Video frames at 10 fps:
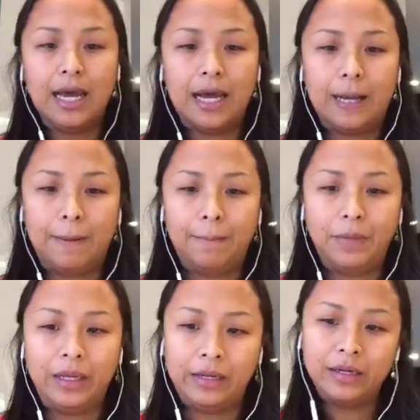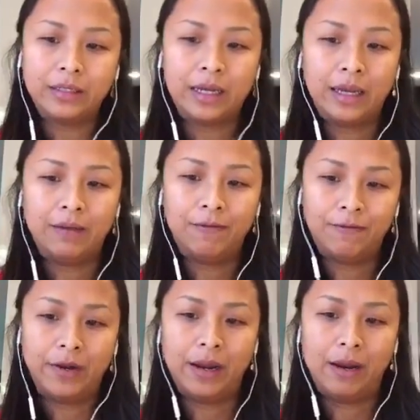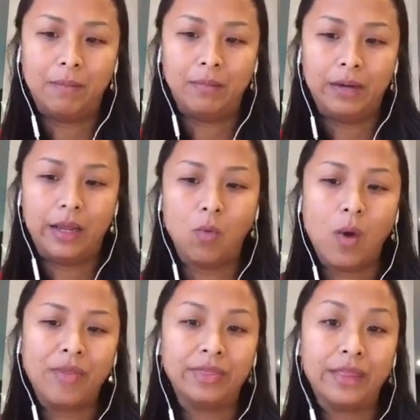In their time frame, their 1